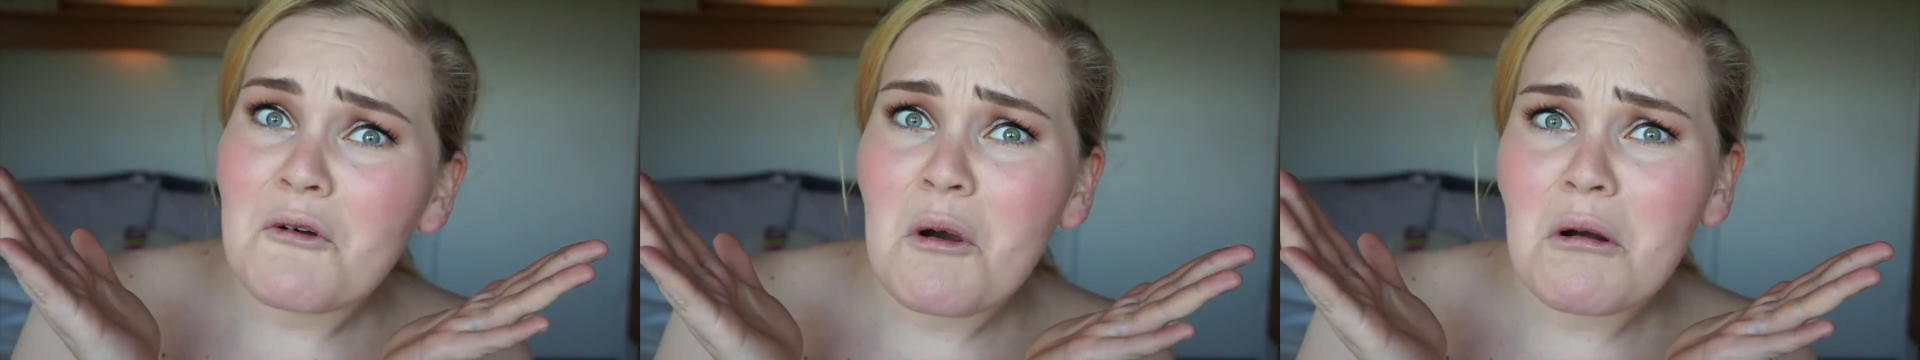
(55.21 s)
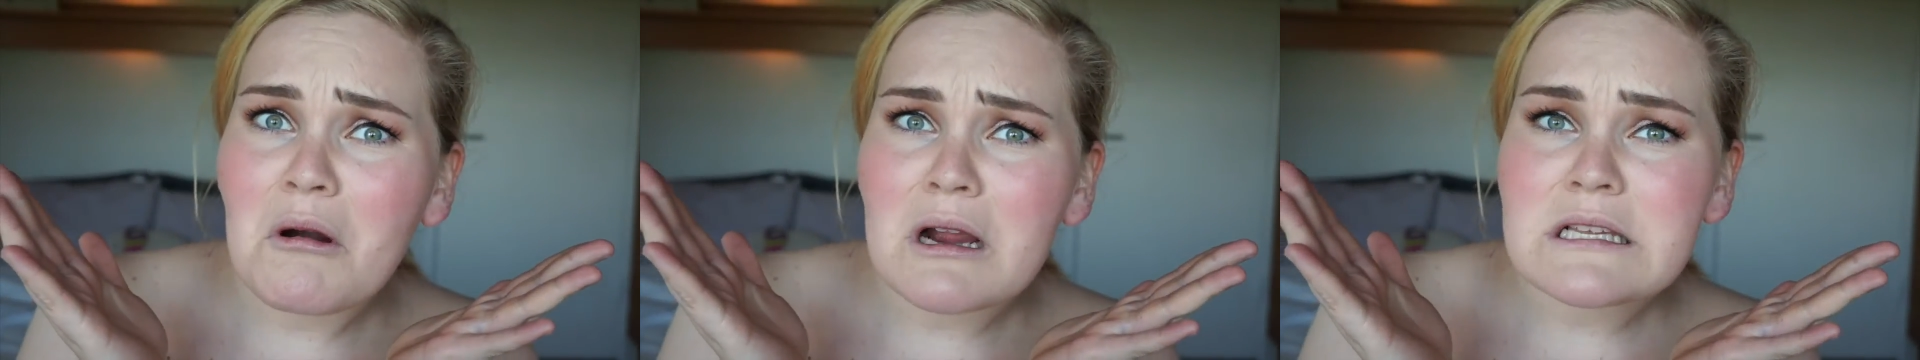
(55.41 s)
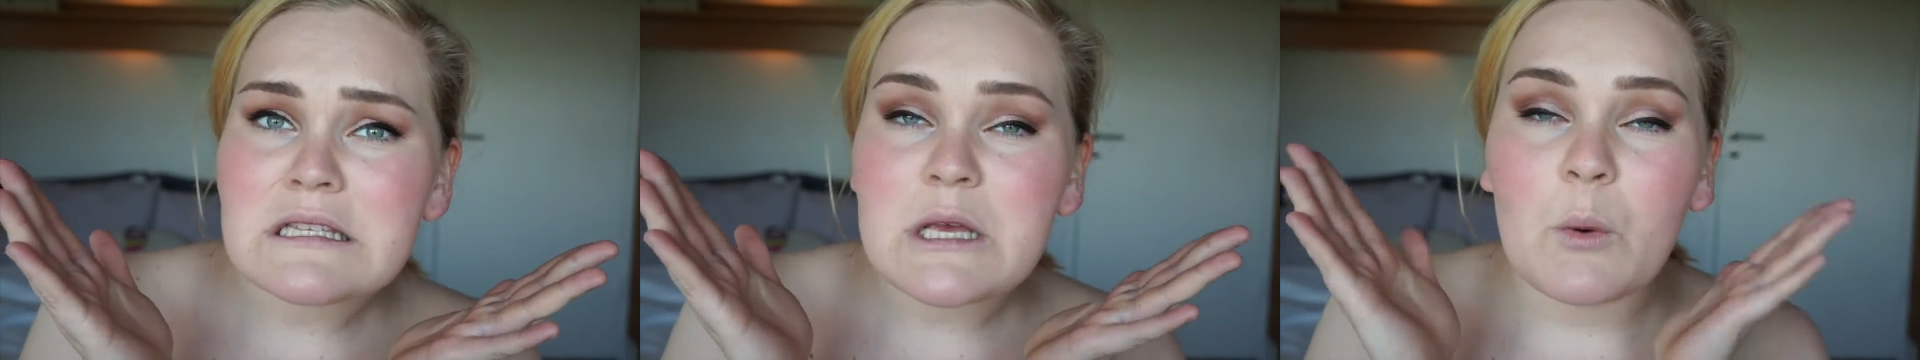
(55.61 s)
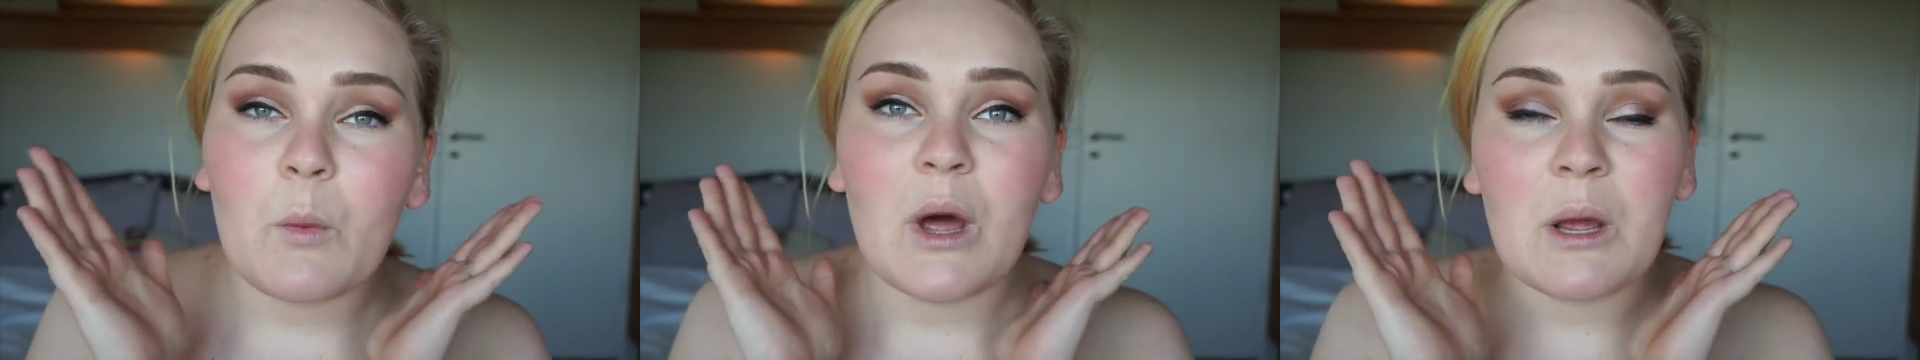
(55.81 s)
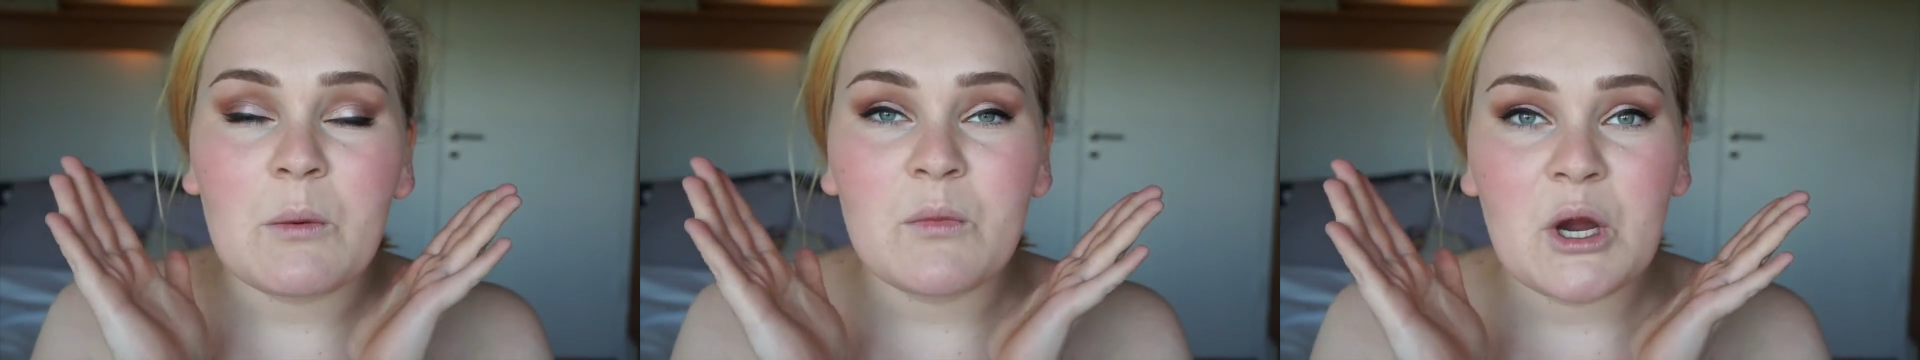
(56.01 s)
course,
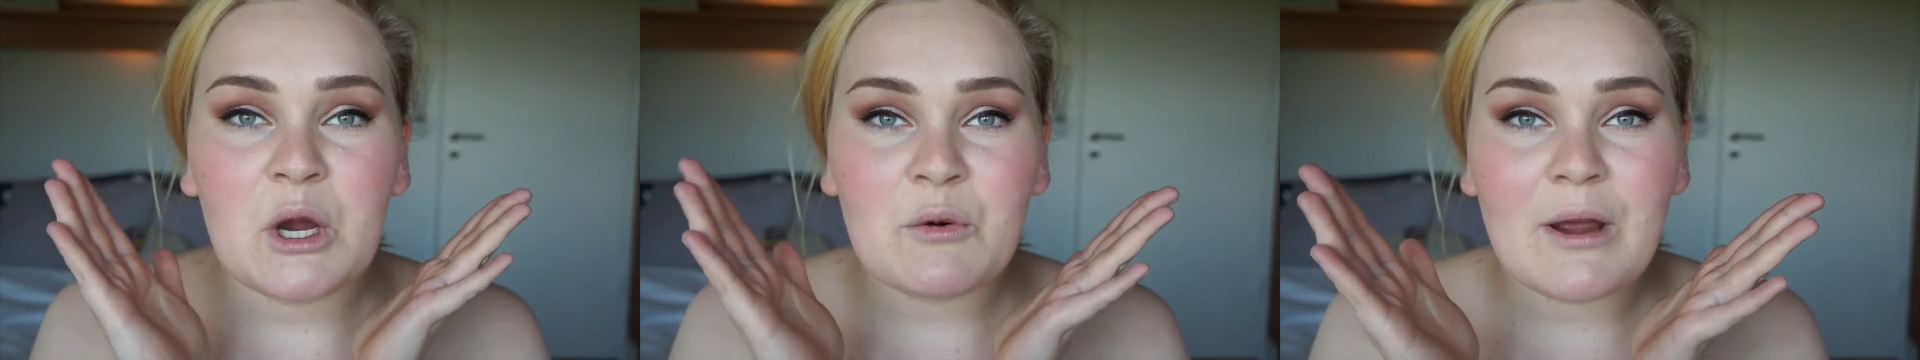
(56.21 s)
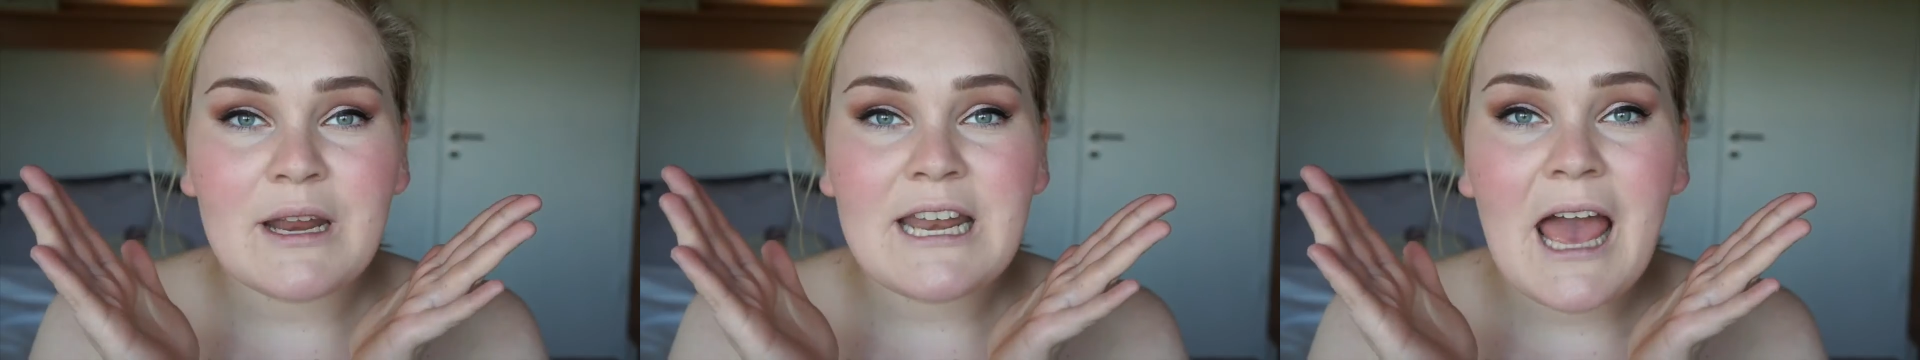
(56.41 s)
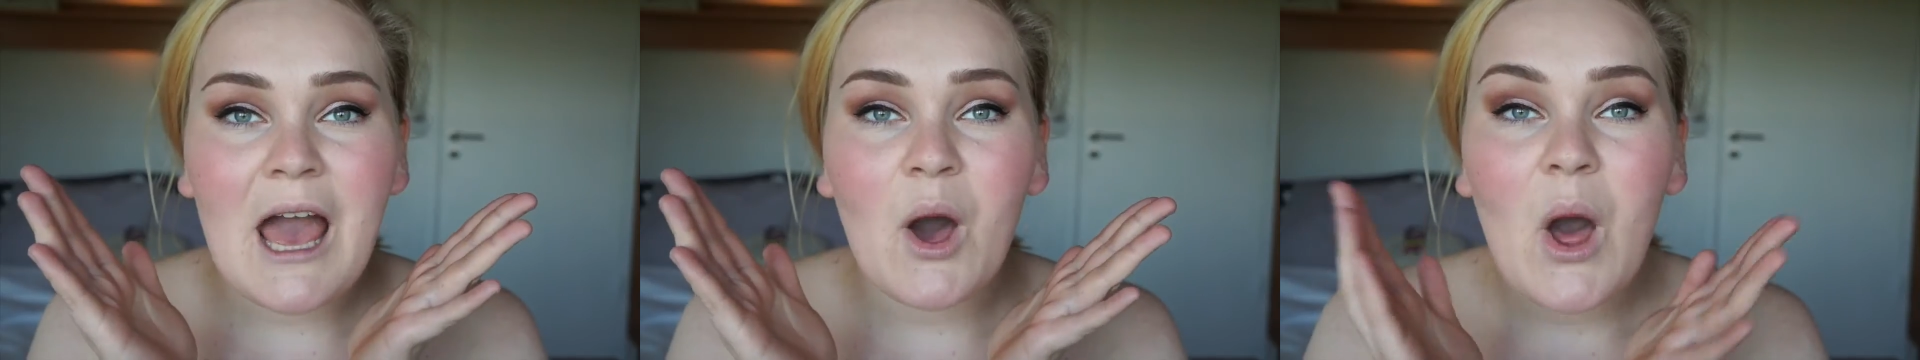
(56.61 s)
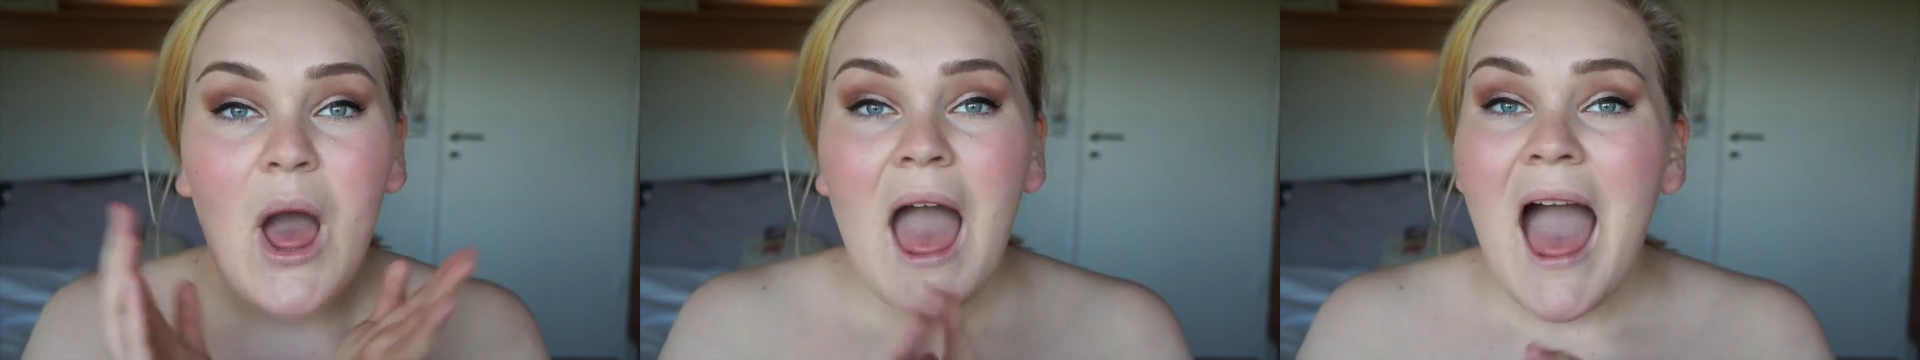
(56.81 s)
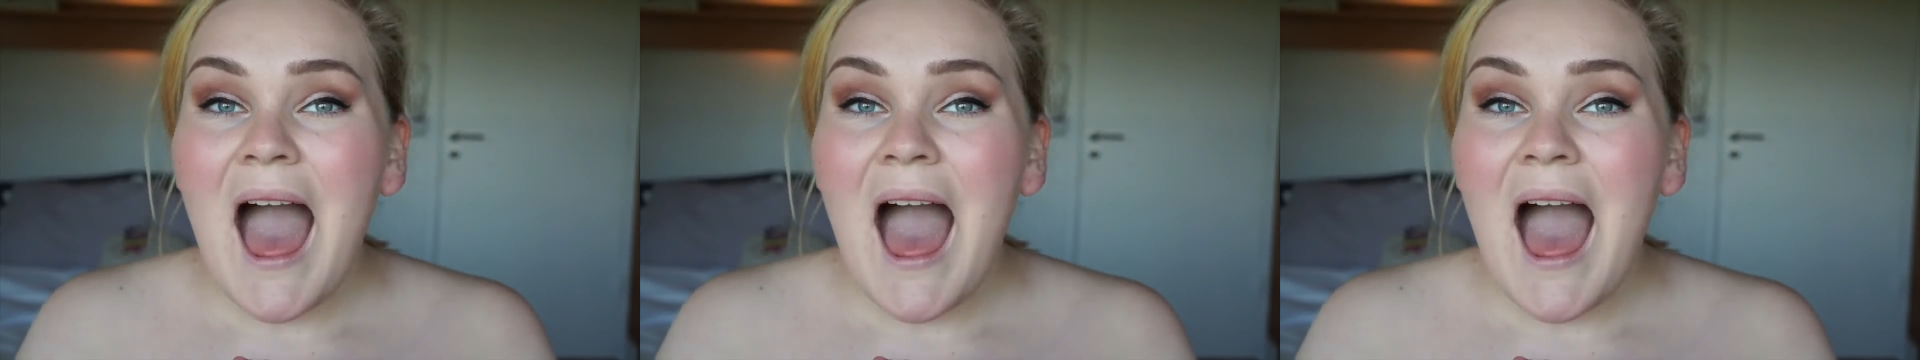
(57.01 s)
what I'm wearing right now.